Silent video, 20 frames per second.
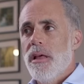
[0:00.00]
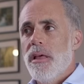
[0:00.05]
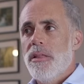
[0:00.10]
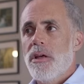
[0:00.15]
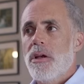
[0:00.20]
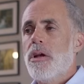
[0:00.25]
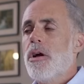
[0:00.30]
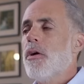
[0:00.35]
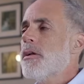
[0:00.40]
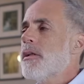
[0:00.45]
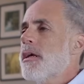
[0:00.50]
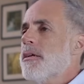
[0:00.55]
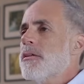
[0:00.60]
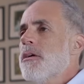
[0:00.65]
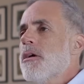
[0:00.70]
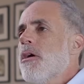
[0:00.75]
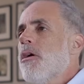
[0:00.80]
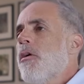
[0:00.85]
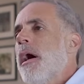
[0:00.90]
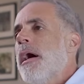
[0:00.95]
The code doesn't
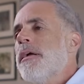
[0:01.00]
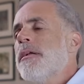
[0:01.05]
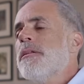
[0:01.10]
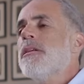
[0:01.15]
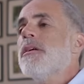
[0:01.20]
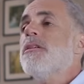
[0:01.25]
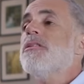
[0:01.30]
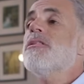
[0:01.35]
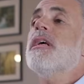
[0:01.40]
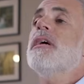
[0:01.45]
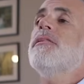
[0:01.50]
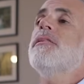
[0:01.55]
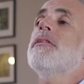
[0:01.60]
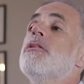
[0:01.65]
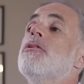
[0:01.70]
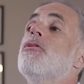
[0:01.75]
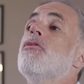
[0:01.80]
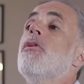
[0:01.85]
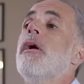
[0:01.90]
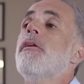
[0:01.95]
go out until
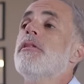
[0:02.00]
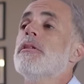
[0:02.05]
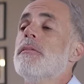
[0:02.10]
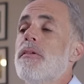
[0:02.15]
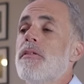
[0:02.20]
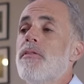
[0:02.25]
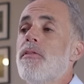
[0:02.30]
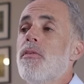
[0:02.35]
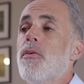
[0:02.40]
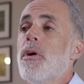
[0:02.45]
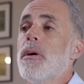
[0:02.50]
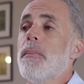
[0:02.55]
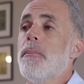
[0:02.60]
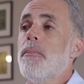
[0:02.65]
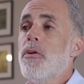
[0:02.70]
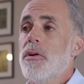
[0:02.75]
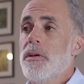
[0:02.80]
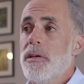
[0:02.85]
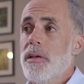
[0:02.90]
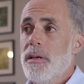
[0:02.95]
72 hours before
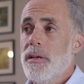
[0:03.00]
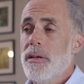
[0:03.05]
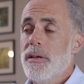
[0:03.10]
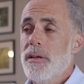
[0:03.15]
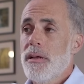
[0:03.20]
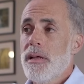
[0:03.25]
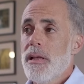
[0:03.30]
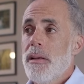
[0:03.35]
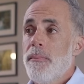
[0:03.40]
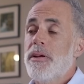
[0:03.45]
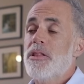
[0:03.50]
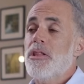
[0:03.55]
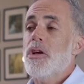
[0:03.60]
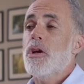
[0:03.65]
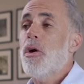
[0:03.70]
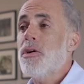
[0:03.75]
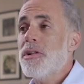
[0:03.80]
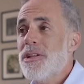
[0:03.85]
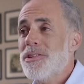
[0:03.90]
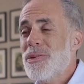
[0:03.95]
booking. But the
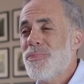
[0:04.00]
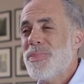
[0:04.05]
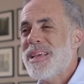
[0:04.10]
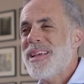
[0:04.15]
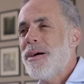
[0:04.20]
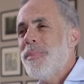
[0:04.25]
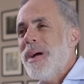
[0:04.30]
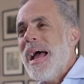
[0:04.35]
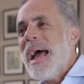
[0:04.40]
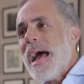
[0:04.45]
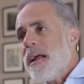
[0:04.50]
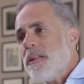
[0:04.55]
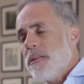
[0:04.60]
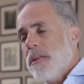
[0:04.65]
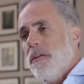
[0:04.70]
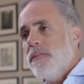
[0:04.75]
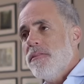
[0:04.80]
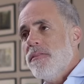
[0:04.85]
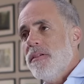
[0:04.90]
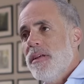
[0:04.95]
code doesn't become
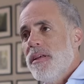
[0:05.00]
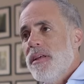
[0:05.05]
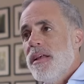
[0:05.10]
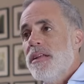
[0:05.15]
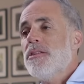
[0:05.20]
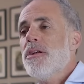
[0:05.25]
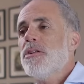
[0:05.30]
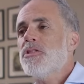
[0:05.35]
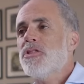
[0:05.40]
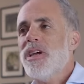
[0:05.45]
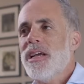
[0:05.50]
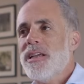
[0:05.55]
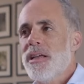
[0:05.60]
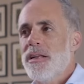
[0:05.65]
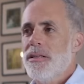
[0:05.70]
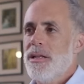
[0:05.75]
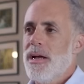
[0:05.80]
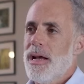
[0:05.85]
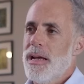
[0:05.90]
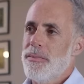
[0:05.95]
active until
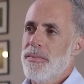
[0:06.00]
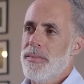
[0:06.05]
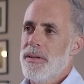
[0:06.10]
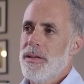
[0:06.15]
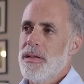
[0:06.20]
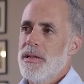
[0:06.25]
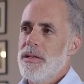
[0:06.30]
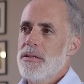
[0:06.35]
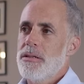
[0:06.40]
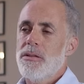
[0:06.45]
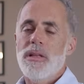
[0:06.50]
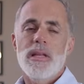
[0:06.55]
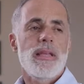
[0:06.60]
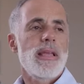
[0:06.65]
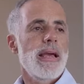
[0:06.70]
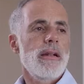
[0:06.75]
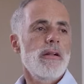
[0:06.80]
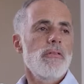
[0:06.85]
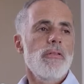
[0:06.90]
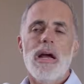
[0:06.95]
check-in time. Nice. So they
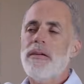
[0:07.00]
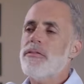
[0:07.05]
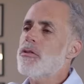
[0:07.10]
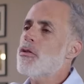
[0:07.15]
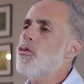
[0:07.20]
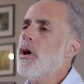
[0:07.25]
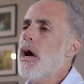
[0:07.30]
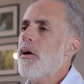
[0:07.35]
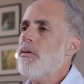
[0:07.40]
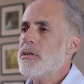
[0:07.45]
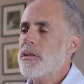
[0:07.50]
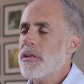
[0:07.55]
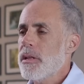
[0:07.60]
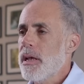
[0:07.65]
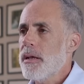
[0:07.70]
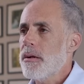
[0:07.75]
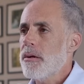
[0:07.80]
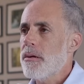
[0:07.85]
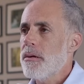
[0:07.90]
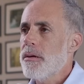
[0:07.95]
can't arrive 2 hours
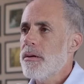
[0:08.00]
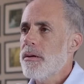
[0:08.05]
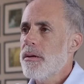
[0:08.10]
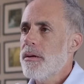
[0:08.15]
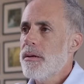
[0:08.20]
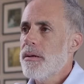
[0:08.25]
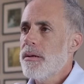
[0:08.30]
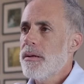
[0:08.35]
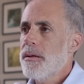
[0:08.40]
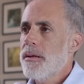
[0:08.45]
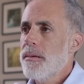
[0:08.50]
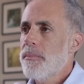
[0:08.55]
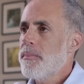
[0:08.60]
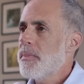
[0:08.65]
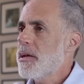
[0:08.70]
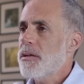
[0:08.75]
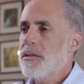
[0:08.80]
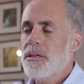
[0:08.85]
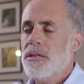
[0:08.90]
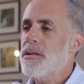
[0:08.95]
later
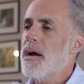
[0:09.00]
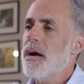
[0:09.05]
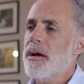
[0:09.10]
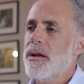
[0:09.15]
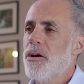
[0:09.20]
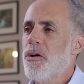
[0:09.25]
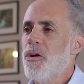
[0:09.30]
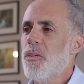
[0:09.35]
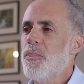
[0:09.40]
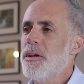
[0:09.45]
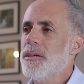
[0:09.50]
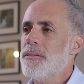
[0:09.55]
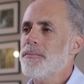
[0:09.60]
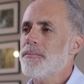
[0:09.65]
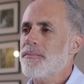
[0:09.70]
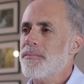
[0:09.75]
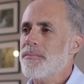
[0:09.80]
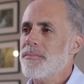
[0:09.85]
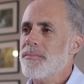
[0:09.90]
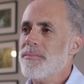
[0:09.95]
because it's not going to open.
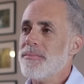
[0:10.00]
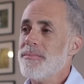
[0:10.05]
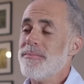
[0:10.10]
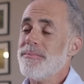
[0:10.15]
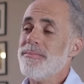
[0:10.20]
Right.